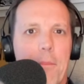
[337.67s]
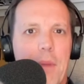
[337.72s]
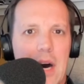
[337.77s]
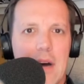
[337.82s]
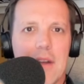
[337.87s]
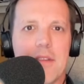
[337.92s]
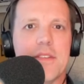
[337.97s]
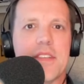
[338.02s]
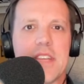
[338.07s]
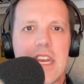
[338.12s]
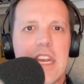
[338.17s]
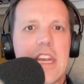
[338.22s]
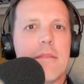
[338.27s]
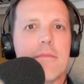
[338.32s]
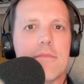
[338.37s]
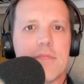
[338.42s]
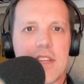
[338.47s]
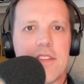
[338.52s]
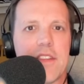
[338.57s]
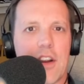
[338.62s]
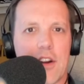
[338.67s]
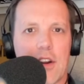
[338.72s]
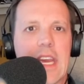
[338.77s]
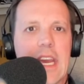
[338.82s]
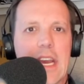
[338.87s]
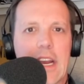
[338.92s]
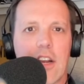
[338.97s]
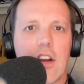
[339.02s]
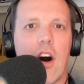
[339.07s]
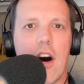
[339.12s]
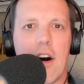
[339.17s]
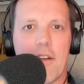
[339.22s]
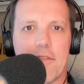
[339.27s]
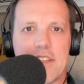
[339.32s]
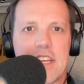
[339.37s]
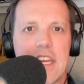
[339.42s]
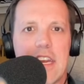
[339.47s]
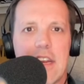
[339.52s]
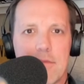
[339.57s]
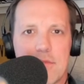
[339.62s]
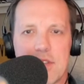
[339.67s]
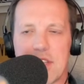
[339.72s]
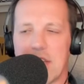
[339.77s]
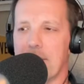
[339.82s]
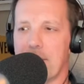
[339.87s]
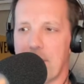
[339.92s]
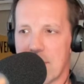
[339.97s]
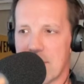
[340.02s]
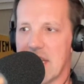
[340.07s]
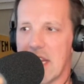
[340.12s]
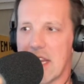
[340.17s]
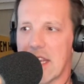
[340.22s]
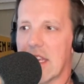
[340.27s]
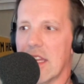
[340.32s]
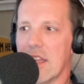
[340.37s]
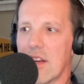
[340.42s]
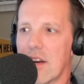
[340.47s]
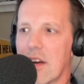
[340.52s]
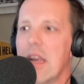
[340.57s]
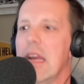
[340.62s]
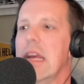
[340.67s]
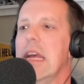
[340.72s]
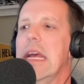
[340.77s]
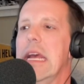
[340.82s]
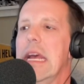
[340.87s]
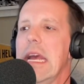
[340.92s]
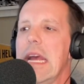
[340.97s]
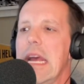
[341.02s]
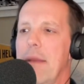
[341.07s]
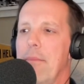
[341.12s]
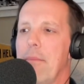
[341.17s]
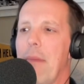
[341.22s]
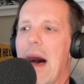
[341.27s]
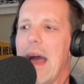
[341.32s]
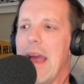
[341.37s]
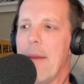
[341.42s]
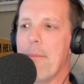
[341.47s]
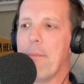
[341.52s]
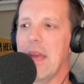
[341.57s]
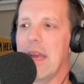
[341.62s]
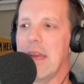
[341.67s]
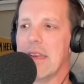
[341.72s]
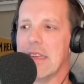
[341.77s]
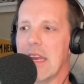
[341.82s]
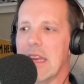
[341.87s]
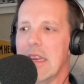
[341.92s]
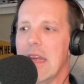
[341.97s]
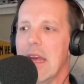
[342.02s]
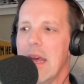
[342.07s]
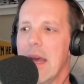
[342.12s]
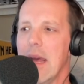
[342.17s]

punt teams and their kickoff teams in particular, in my opinion.